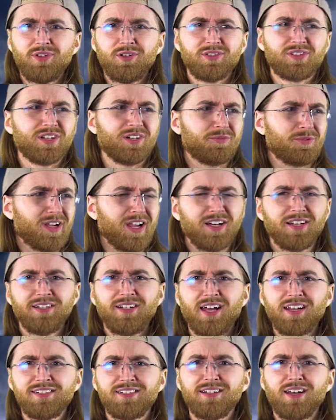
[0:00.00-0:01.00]
music. What kind of
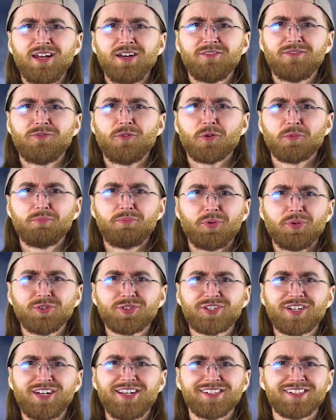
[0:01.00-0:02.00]
1984
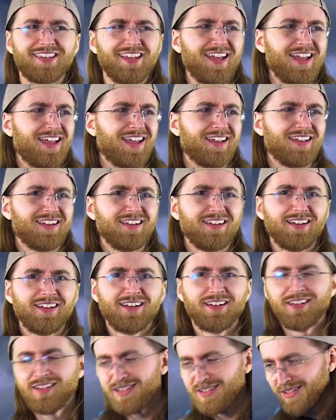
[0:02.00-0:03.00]
bullshit is that?
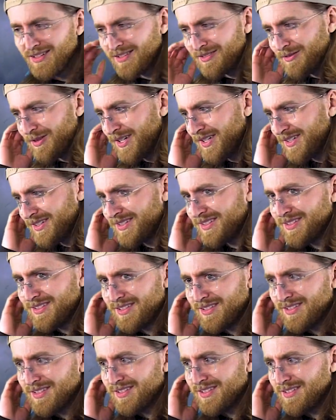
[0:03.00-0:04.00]
What?
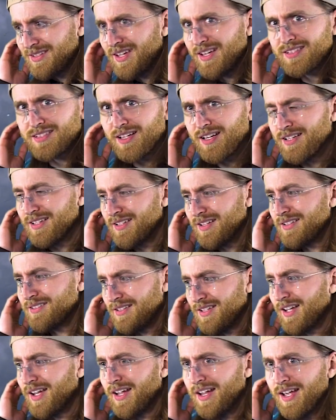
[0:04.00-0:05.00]
Yes, I
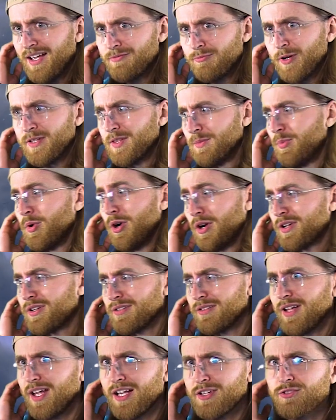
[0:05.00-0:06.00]
have read the book,
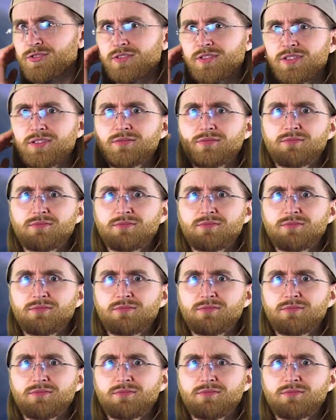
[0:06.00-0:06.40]
actually.